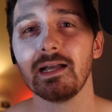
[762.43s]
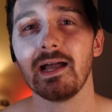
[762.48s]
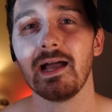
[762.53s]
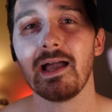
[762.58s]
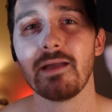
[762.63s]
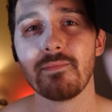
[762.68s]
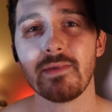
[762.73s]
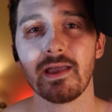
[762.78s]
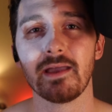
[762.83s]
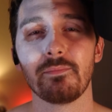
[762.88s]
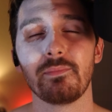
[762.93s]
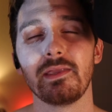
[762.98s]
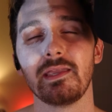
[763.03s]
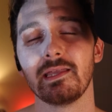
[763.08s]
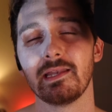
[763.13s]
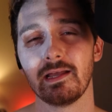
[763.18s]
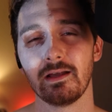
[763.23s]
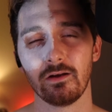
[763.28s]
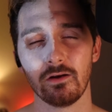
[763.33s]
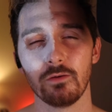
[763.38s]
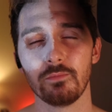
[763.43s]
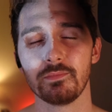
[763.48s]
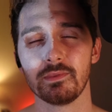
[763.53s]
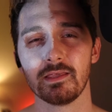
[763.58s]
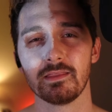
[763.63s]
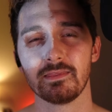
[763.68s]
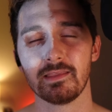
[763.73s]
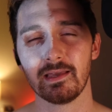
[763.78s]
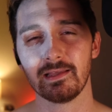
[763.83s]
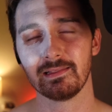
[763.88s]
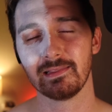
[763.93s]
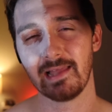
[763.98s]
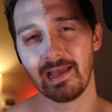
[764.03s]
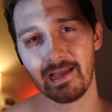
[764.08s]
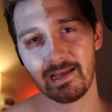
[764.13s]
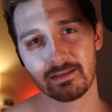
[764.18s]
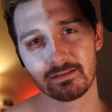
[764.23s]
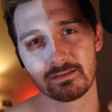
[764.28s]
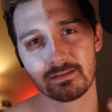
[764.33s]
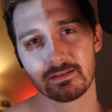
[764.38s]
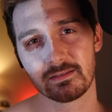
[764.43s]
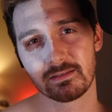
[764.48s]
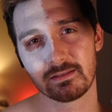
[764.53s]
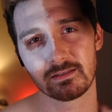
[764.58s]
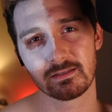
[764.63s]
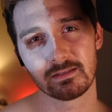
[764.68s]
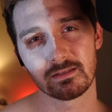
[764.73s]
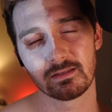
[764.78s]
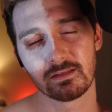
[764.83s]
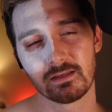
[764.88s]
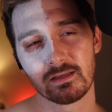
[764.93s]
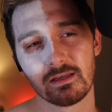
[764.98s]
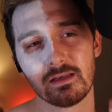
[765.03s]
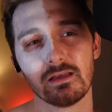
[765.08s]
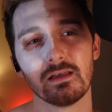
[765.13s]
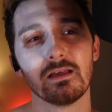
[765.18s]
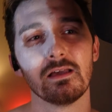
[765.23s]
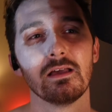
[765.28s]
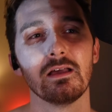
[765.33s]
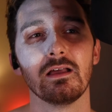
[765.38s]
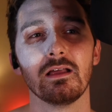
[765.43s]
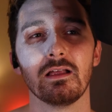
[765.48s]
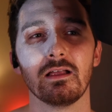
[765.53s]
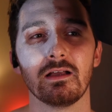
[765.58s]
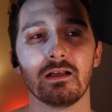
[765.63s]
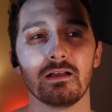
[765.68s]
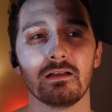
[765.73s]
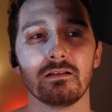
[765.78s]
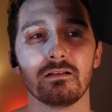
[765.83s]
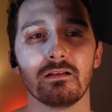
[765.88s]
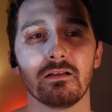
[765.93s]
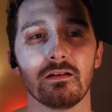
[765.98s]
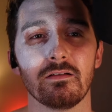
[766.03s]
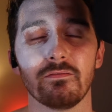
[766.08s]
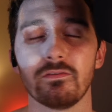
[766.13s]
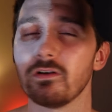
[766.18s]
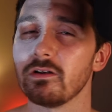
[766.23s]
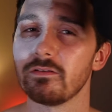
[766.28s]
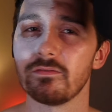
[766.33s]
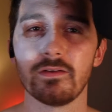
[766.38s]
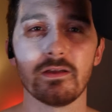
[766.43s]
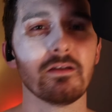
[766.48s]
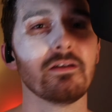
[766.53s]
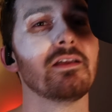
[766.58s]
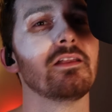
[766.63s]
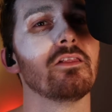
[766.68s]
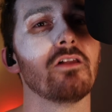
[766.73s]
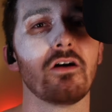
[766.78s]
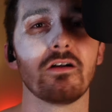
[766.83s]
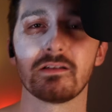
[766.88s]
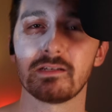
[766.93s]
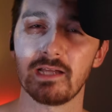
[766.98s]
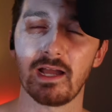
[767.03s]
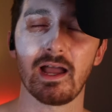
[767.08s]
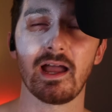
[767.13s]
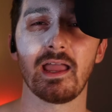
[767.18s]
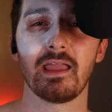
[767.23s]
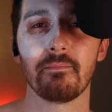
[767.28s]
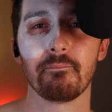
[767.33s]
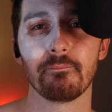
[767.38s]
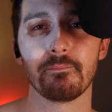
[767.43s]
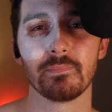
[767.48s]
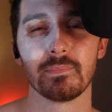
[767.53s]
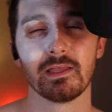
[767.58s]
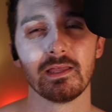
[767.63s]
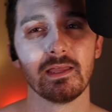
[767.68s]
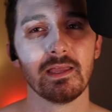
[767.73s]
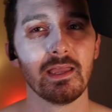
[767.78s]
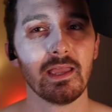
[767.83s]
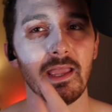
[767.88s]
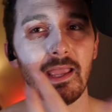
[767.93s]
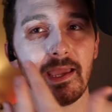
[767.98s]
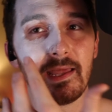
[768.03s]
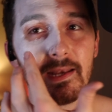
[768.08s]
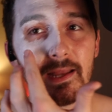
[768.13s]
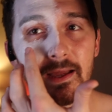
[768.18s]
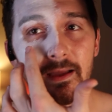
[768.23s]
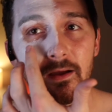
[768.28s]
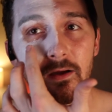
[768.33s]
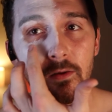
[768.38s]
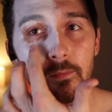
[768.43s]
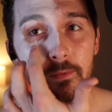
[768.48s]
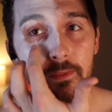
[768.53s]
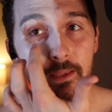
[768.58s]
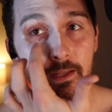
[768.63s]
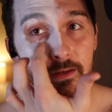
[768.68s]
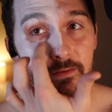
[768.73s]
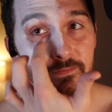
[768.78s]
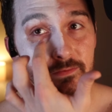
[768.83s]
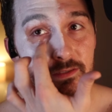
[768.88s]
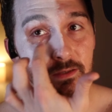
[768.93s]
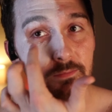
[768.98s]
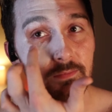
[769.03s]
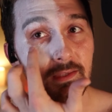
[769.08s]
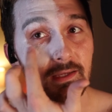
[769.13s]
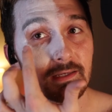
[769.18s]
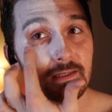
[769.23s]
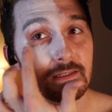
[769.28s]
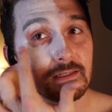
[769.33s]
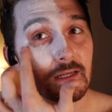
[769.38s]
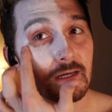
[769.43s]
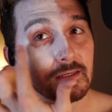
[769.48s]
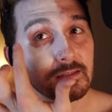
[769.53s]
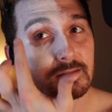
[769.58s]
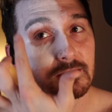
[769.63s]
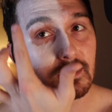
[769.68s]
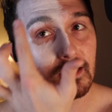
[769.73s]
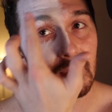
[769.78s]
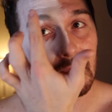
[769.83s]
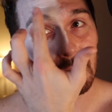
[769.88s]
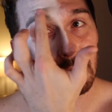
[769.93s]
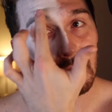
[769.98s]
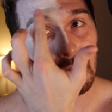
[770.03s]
I'm happy and I hope that lasts for a very long time. And I hope that if something does come